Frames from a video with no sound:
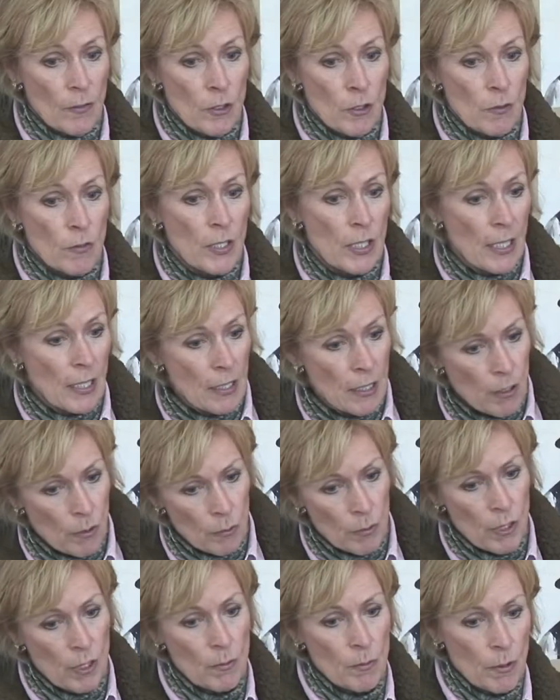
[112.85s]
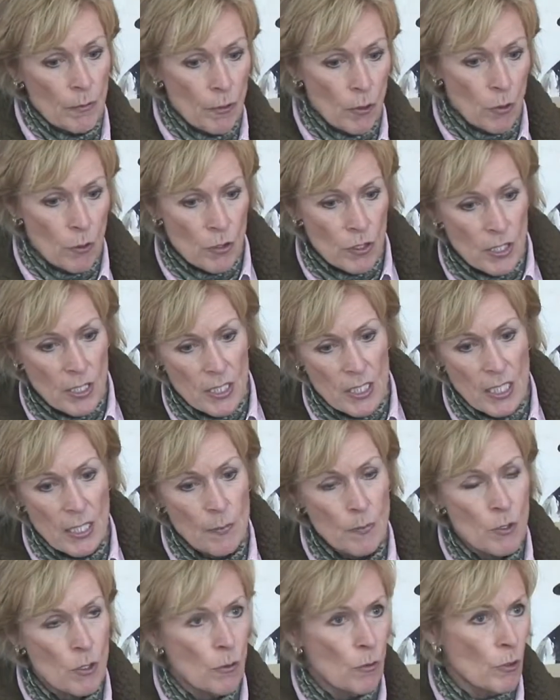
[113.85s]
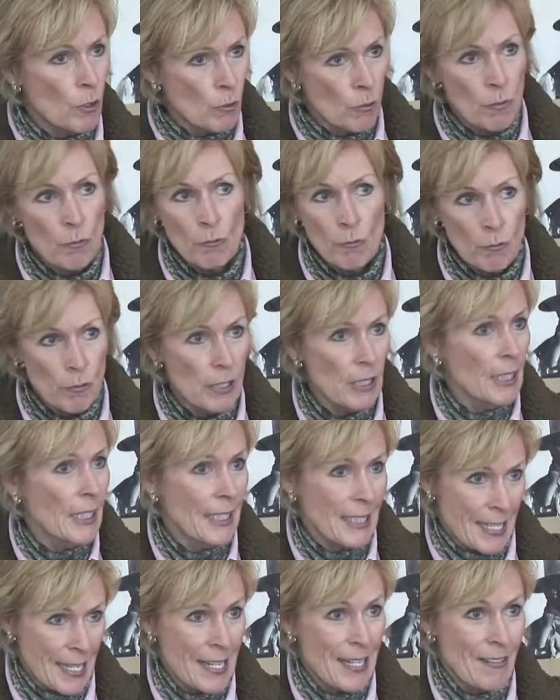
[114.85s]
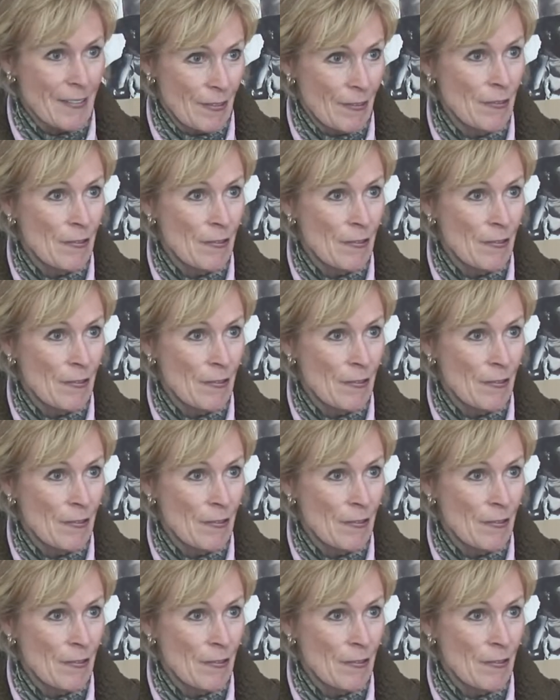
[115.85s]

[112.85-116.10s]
you can get in the rhythm of your horse's hips. You really can